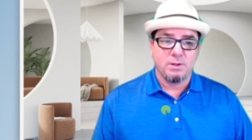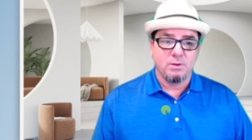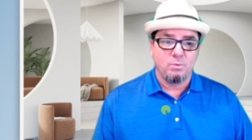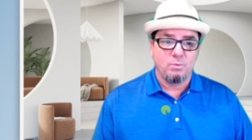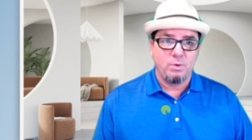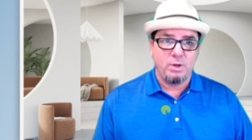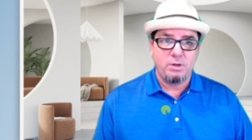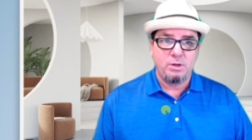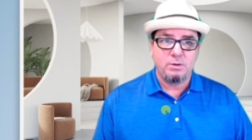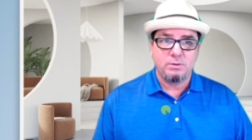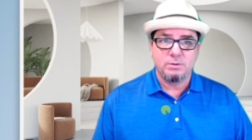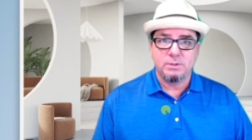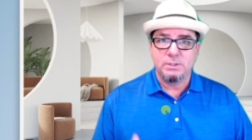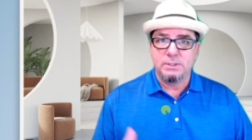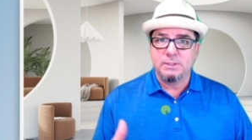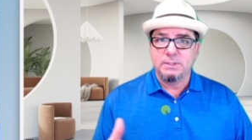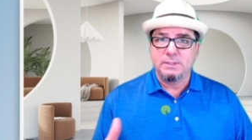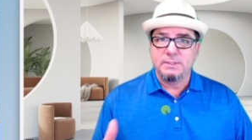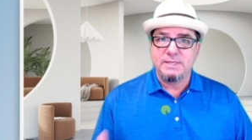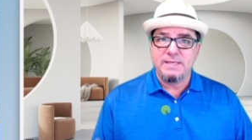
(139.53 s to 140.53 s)
Well,
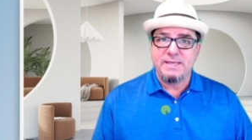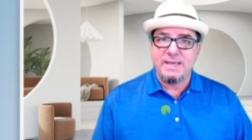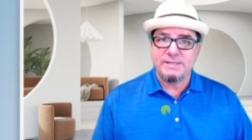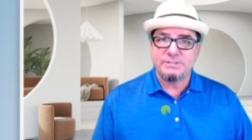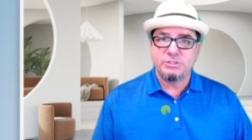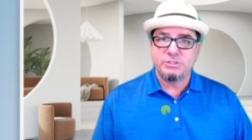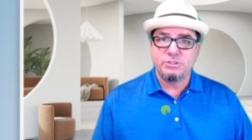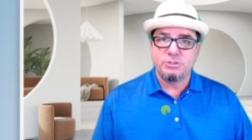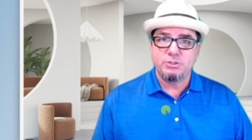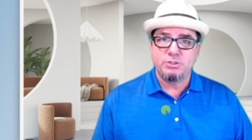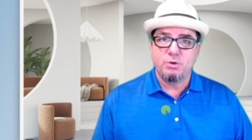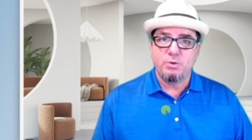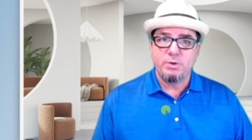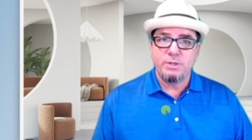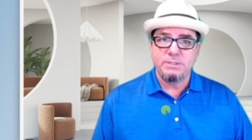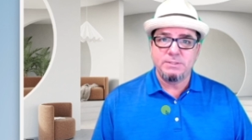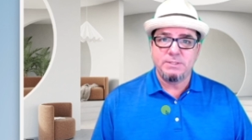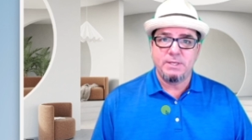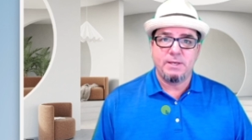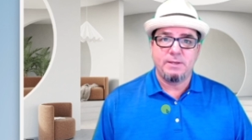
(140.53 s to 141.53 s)
he hasn't
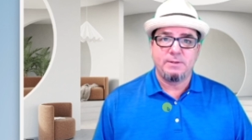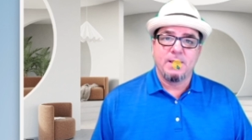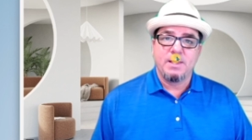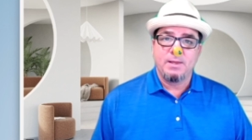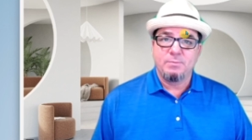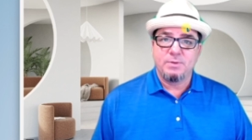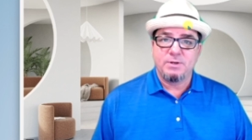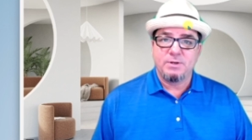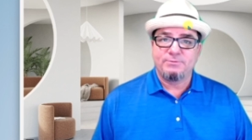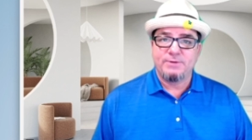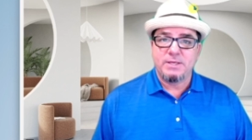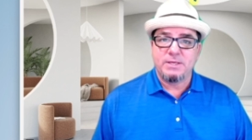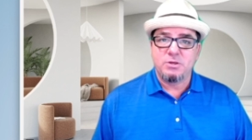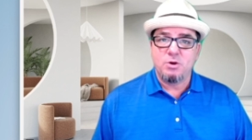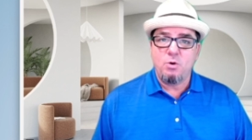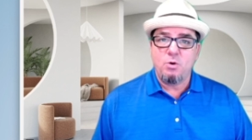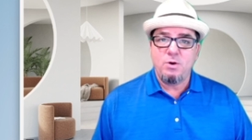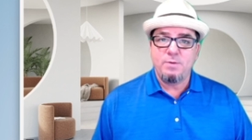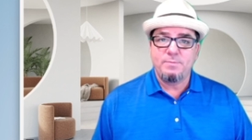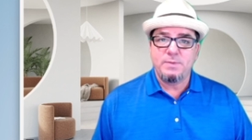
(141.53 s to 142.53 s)
joined yet. But if I
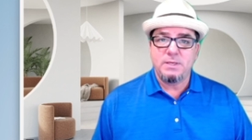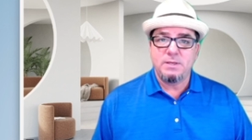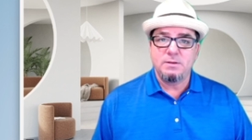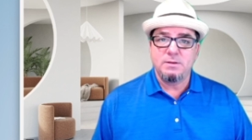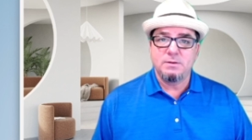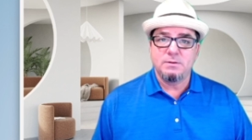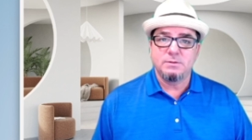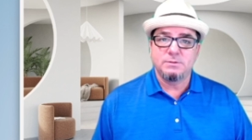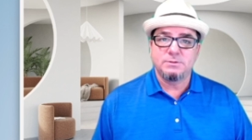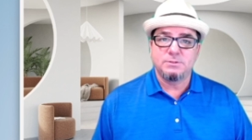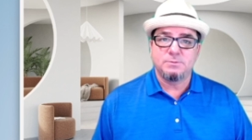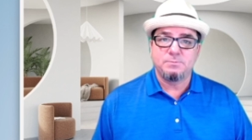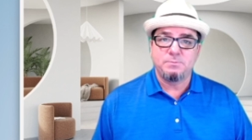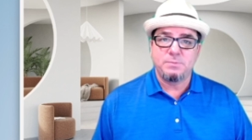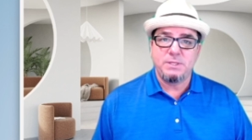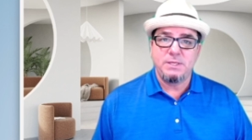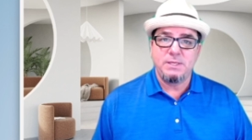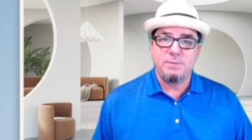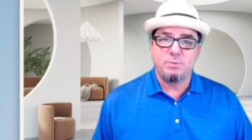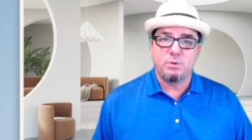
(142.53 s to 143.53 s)
go up here to
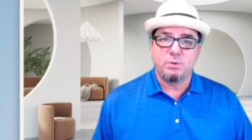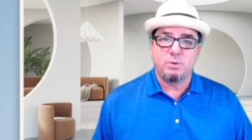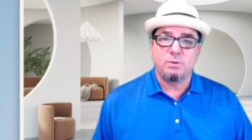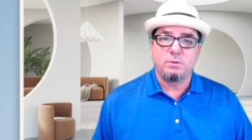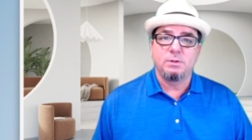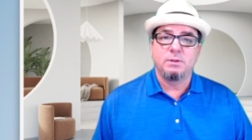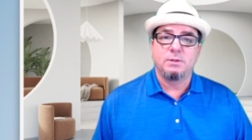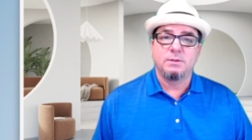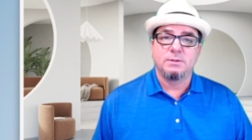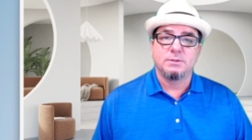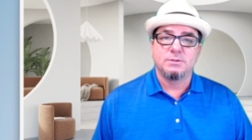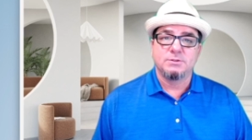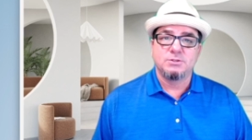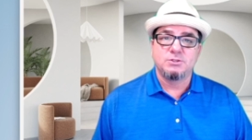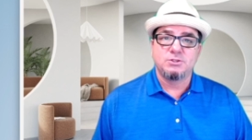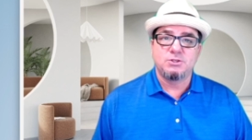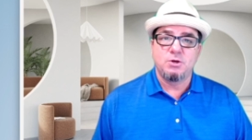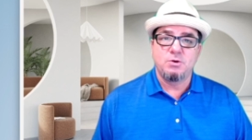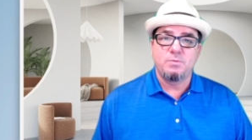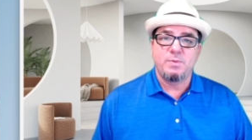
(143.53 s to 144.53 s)
People,
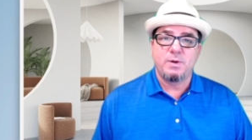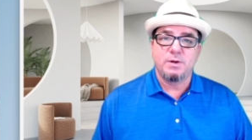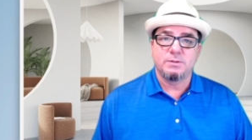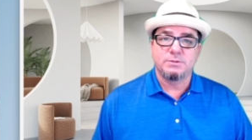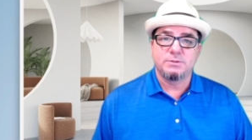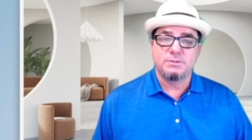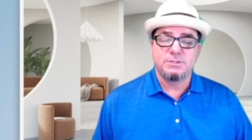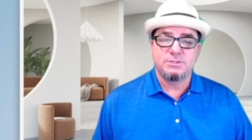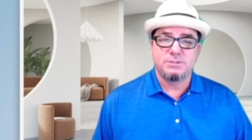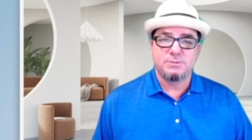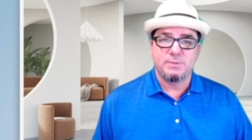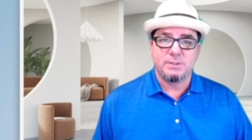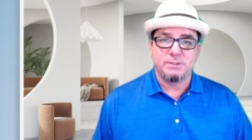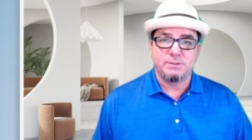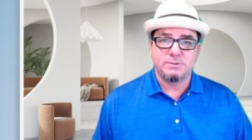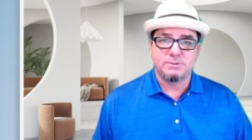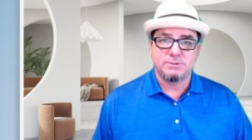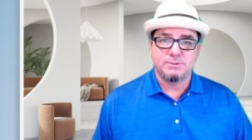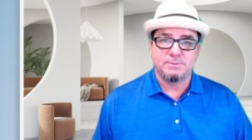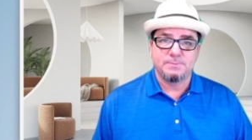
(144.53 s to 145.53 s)
Show
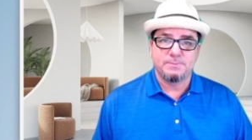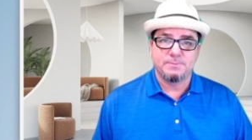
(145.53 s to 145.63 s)
Participants,